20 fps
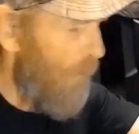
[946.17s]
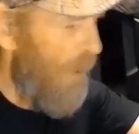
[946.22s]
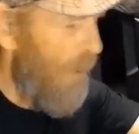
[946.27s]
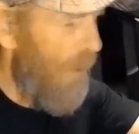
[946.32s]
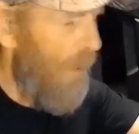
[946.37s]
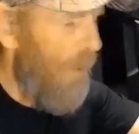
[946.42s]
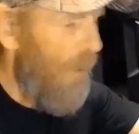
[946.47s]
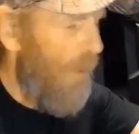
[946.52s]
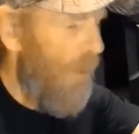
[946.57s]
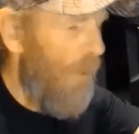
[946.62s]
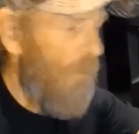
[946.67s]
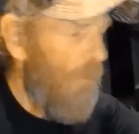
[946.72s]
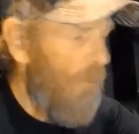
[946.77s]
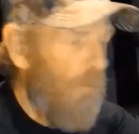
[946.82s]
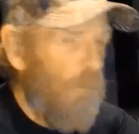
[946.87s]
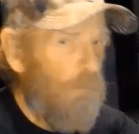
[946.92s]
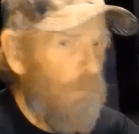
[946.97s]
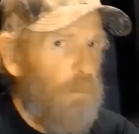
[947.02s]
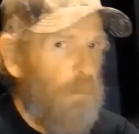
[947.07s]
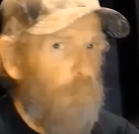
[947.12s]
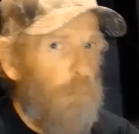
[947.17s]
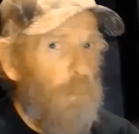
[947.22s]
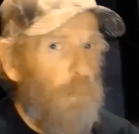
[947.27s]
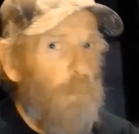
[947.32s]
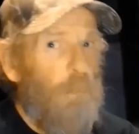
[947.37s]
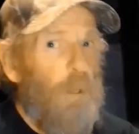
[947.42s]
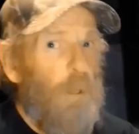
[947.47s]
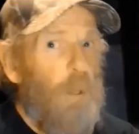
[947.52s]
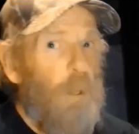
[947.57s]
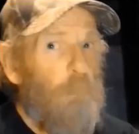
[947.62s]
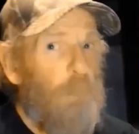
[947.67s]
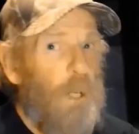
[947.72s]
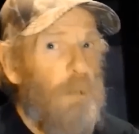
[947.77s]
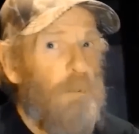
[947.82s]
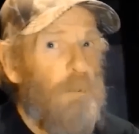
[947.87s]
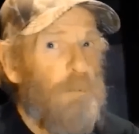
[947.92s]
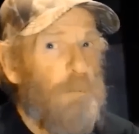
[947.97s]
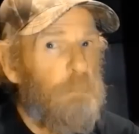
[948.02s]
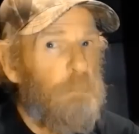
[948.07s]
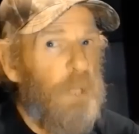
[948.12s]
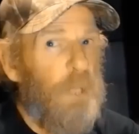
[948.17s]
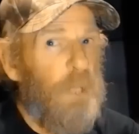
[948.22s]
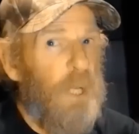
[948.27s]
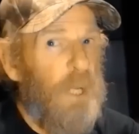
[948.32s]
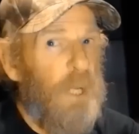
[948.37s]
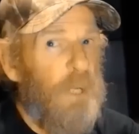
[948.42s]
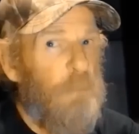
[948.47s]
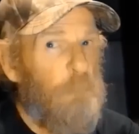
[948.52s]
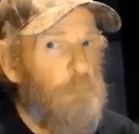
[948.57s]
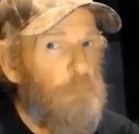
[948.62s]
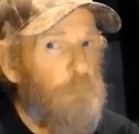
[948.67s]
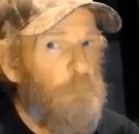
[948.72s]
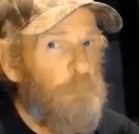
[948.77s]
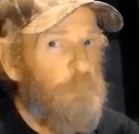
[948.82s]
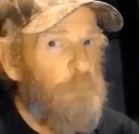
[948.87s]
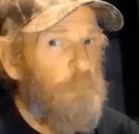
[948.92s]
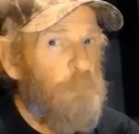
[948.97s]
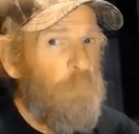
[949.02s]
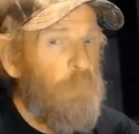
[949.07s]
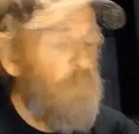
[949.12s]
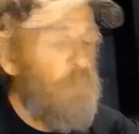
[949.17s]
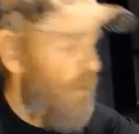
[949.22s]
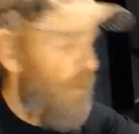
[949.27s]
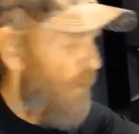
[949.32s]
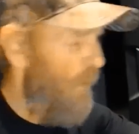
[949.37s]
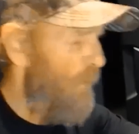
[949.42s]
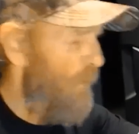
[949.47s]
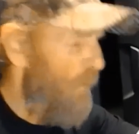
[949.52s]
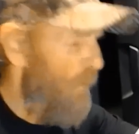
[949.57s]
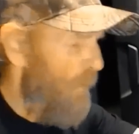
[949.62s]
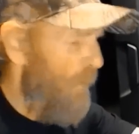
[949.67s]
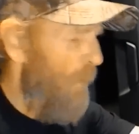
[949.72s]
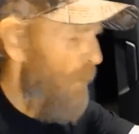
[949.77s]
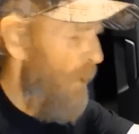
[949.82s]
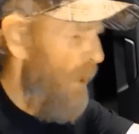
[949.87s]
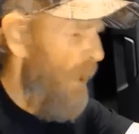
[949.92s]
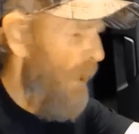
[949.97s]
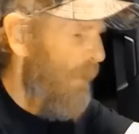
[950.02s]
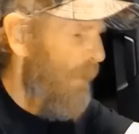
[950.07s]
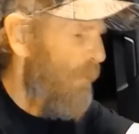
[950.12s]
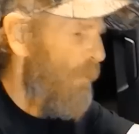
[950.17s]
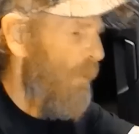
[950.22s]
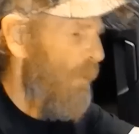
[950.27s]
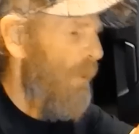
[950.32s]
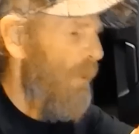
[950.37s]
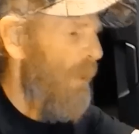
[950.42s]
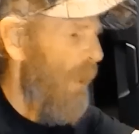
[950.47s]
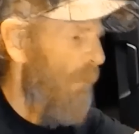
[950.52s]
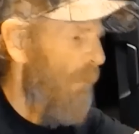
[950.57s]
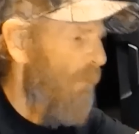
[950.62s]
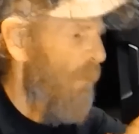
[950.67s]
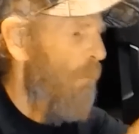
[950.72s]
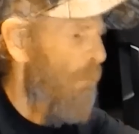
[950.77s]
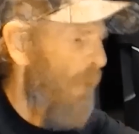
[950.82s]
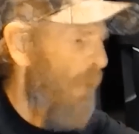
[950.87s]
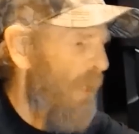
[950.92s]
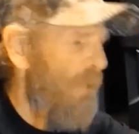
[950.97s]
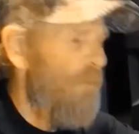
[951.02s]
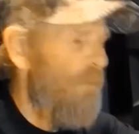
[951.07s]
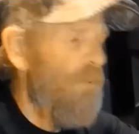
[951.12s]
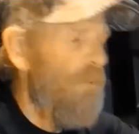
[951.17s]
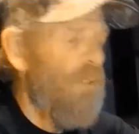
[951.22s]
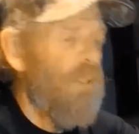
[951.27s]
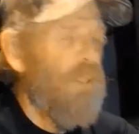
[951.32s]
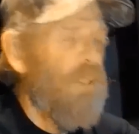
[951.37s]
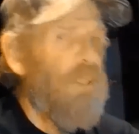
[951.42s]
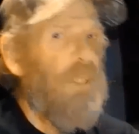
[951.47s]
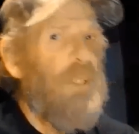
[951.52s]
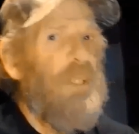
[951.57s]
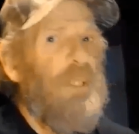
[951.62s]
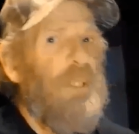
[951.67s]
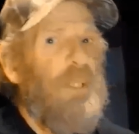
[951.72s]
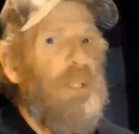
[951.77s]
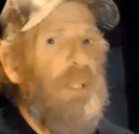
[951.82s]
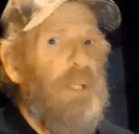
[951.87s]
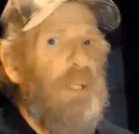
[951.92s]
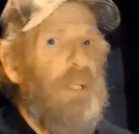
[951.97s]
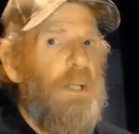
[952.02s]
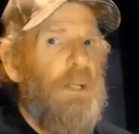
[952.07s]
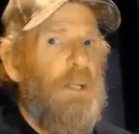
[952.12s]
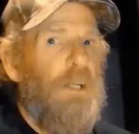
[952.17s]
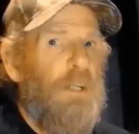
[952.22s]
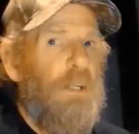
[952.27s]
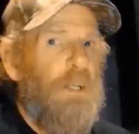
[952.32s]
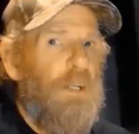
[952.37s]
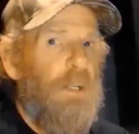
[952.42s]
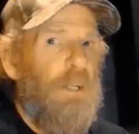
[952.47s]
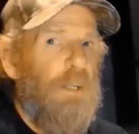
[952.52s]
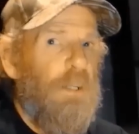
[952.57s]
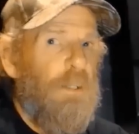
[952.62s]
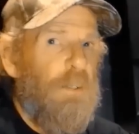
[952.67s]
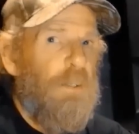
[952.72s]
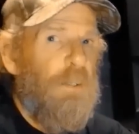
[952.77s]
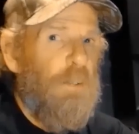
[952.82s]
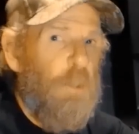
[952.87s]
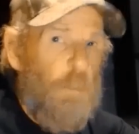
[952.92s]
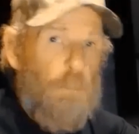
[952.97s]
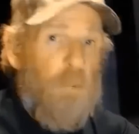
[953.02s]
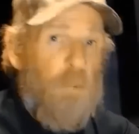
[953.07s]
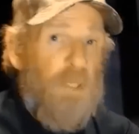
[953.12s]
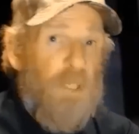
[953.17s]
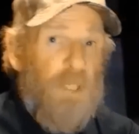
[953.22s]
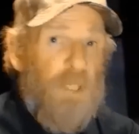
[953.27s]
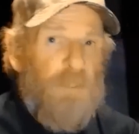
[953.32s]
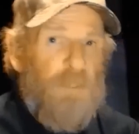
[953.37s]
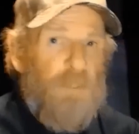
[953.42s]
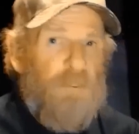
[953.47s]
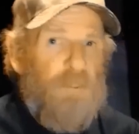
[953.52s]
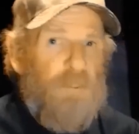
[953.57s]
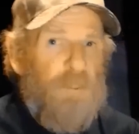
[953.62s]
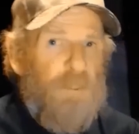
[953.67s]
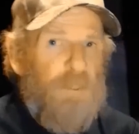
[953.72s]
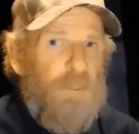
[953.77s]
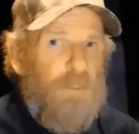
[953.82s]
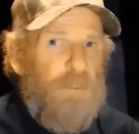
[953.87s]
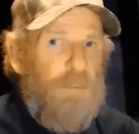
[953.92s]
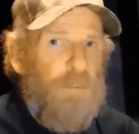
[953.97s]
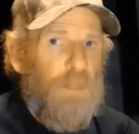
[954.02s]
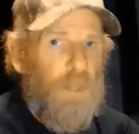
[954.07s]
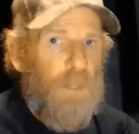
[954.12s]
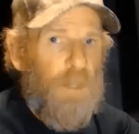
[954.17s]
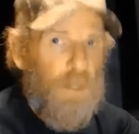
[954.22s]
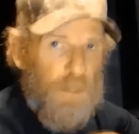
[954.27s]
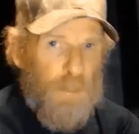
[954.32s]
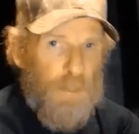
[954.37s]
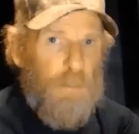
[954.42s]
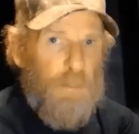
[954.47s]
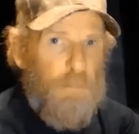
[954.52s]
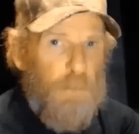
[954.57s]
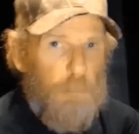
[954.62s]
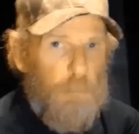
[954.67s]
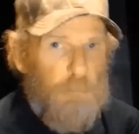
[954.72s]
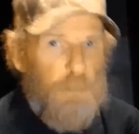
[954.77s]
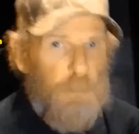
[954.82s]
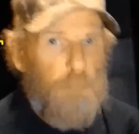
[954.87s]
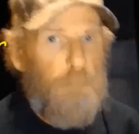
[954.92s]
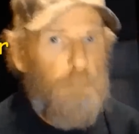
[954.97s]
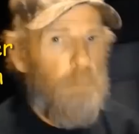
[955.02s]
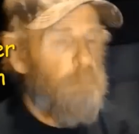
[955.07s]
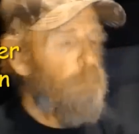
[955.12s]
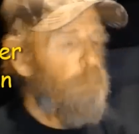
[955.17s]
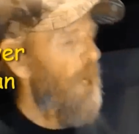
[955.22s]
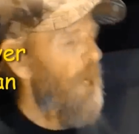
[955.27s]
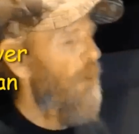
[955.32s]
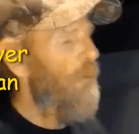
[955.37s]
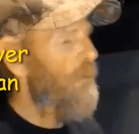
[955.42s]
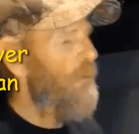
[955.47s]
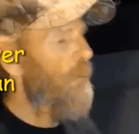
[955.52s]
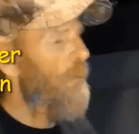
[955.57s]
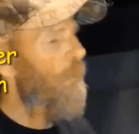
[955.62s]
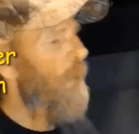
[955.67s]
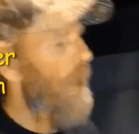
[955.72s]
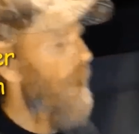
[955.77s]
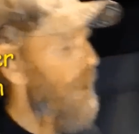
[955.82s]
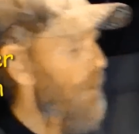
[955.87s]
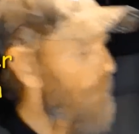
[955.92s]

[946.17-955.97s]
an uninterruptible power supply. This is an entry-level basic UPS, uninterruptible power supply.